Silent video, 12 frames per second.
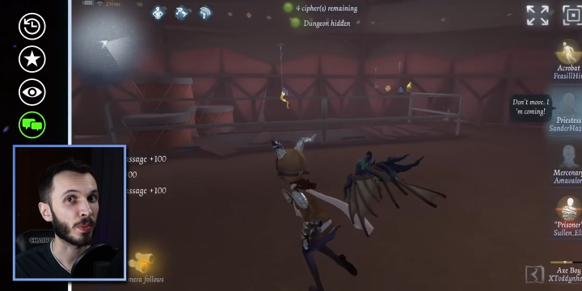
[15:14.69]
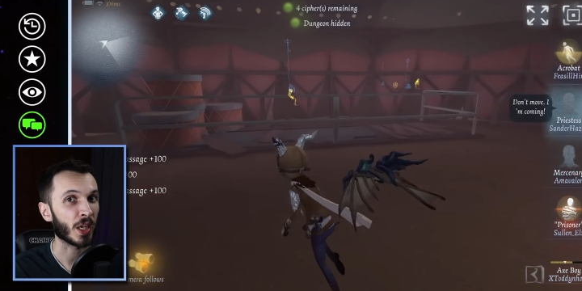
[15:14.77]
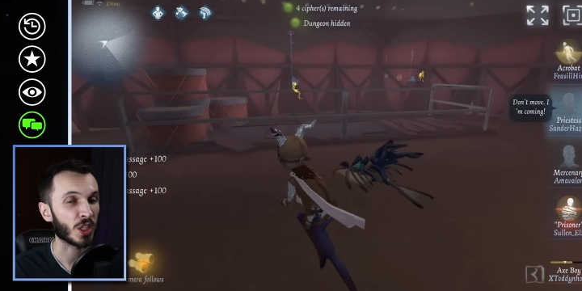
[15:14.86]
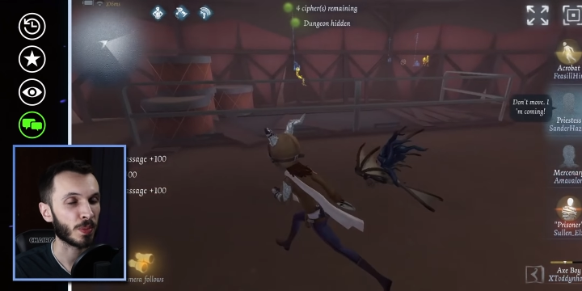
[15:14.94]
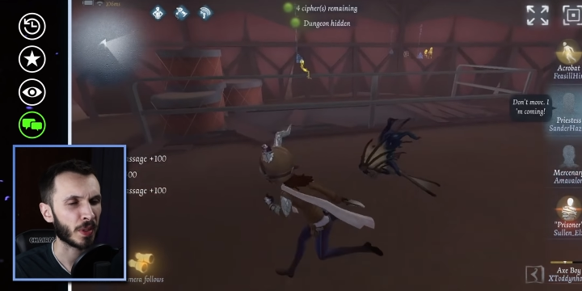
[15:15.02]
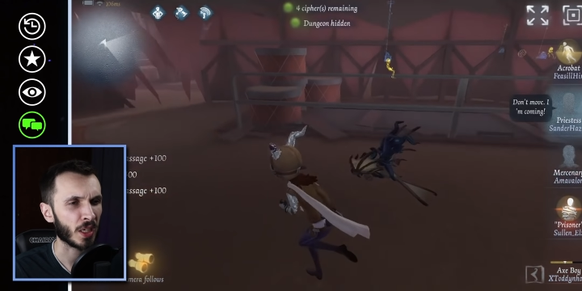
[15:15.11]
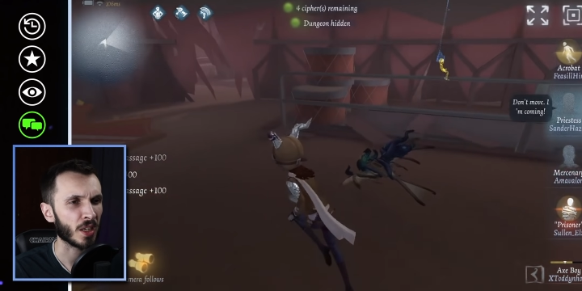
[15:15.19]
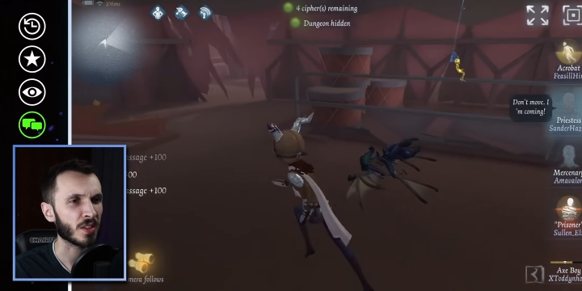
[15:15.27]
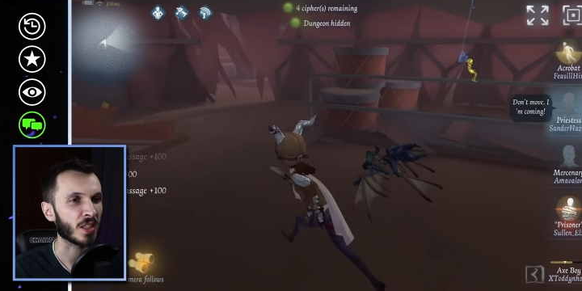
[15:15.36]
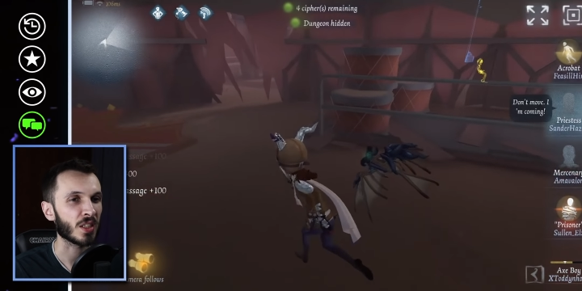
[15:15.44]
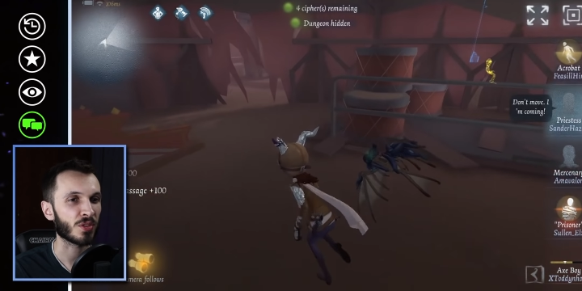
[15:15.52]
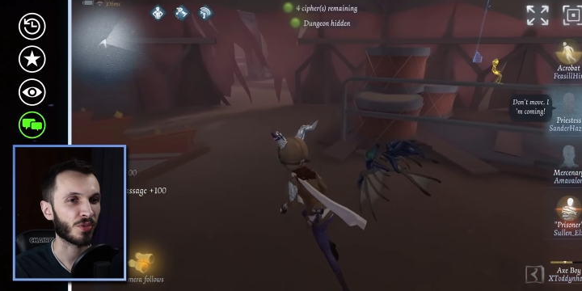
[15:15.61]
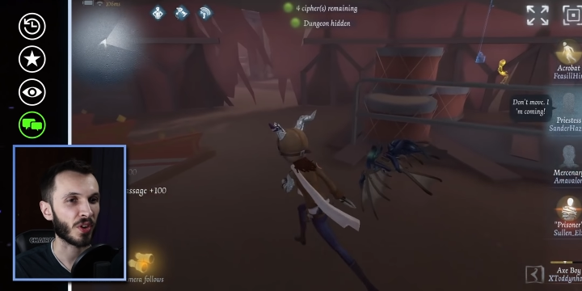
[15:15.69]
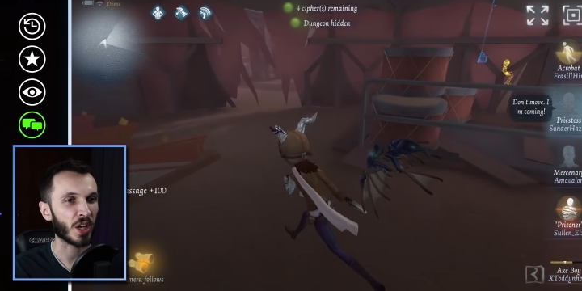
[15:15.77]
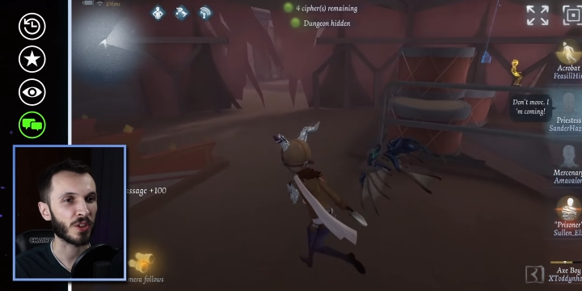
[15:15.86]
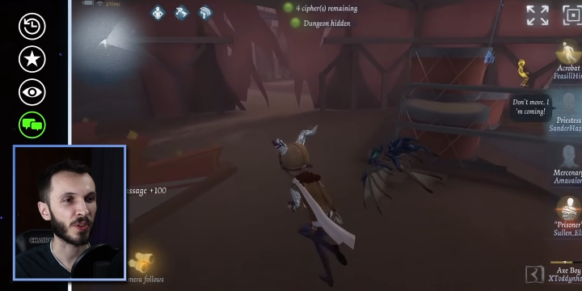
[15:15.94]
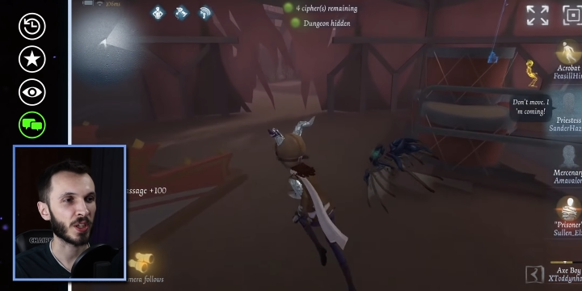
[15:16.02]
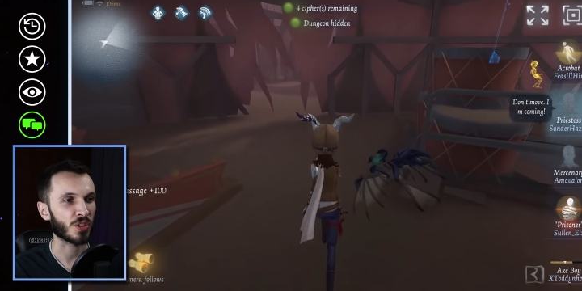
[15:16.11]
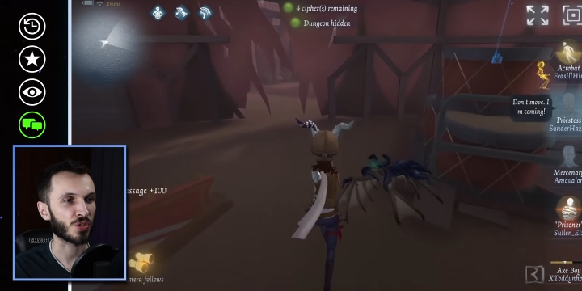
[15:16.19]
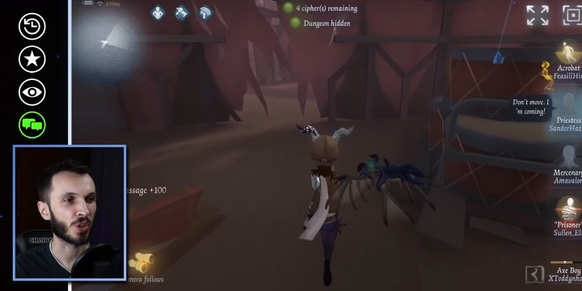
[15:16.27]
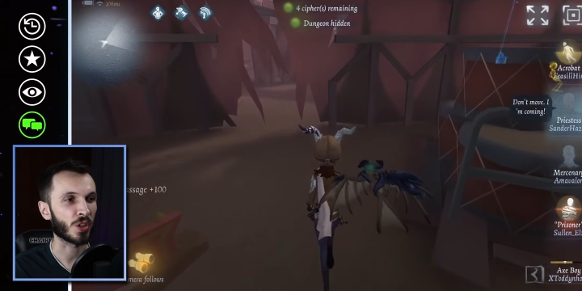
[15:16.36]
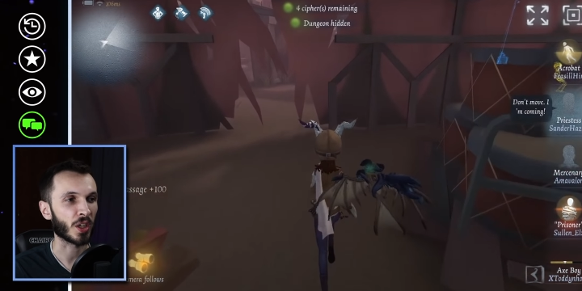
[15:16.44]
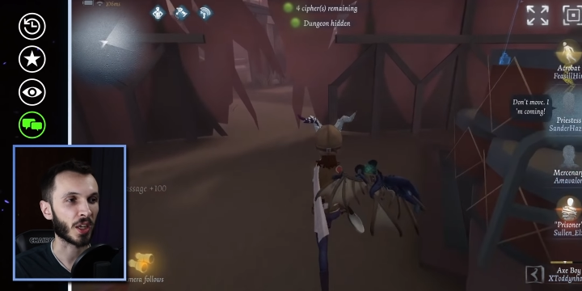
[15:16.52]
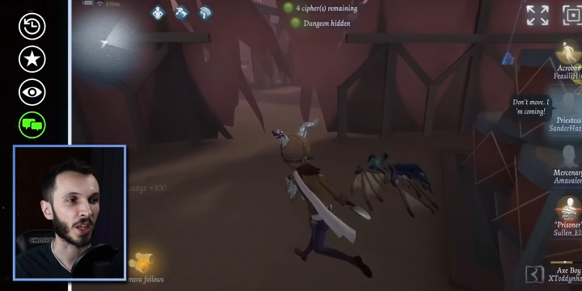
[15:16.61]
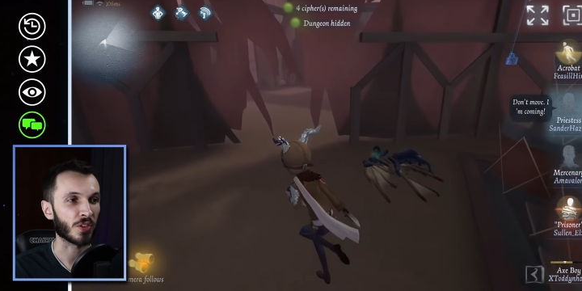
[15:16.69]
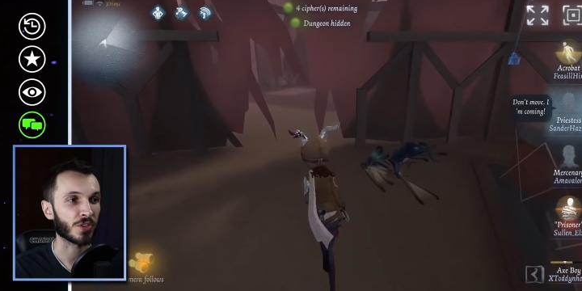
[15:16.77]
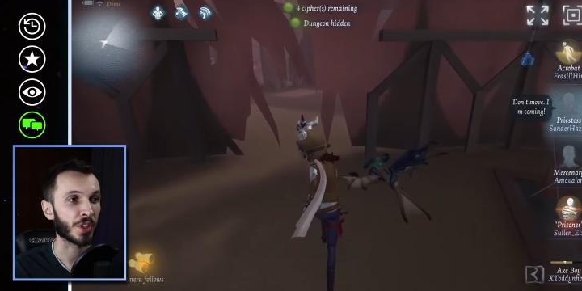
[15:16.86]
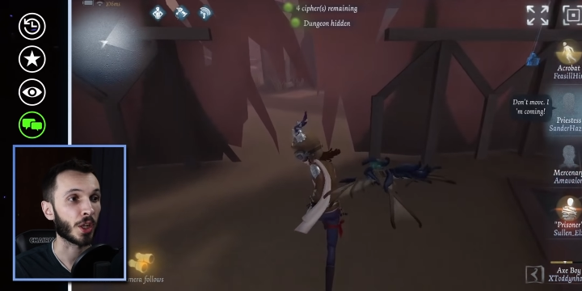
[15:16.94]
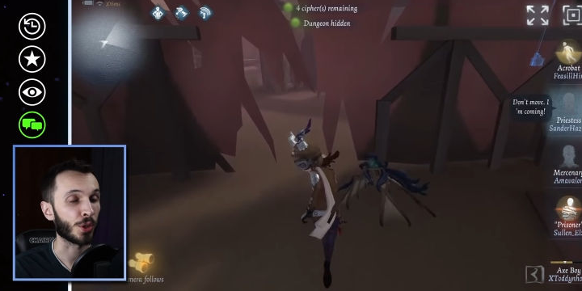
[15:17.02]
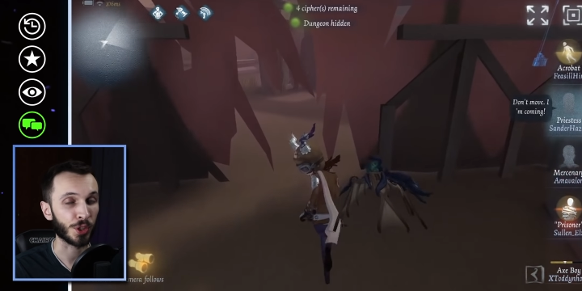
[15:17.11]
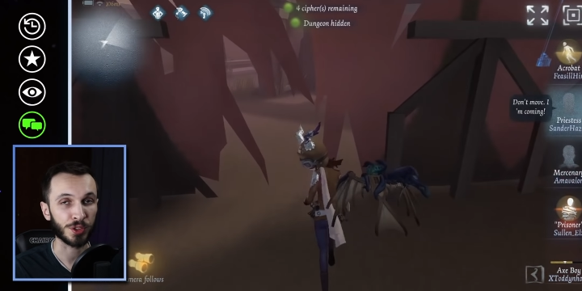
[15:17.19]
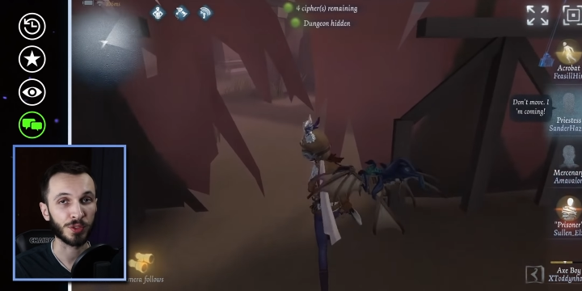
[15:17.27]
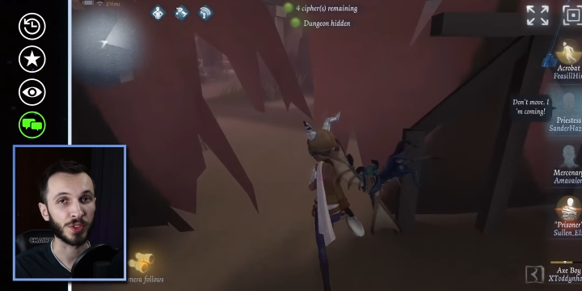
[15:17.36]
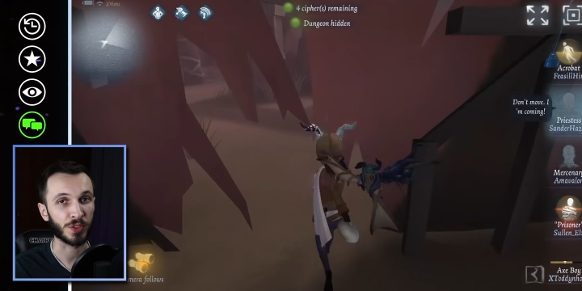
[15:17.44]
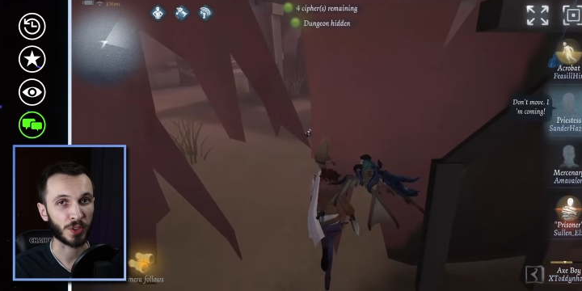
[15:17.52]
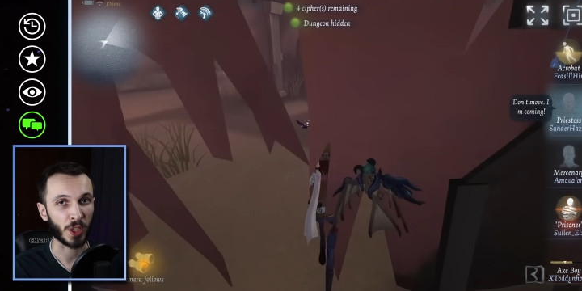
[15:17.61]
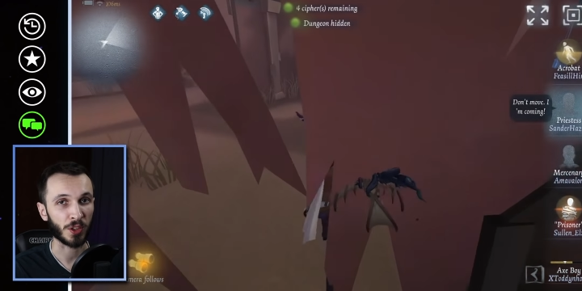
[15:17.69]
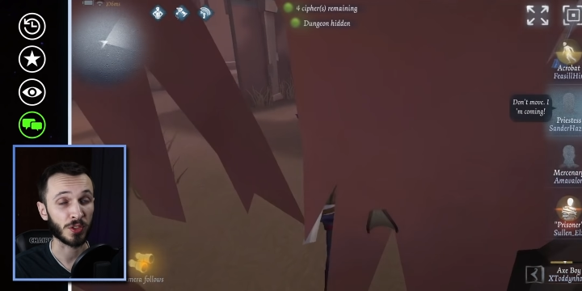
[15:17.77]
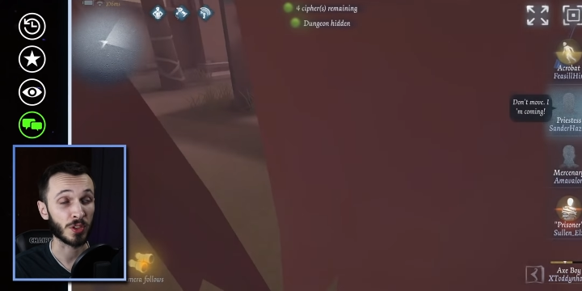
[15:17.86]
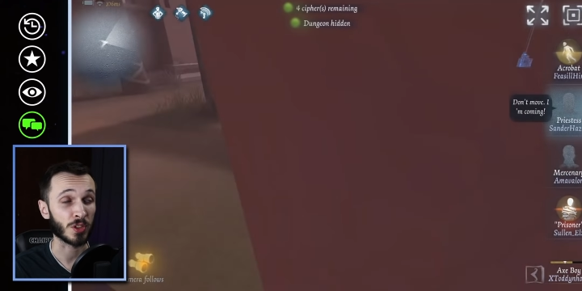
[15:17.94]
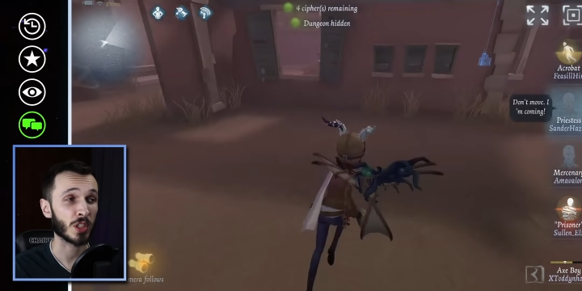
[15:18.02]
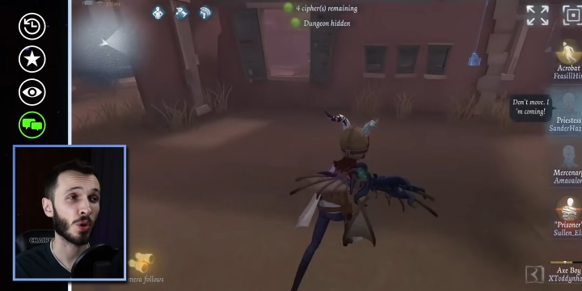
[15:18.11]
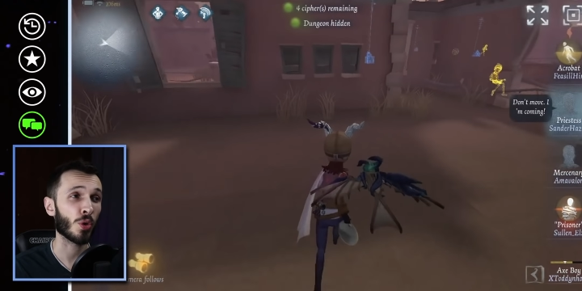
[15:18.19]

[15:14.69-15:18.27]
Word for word: much because it is very very strong against a lot of different hunters,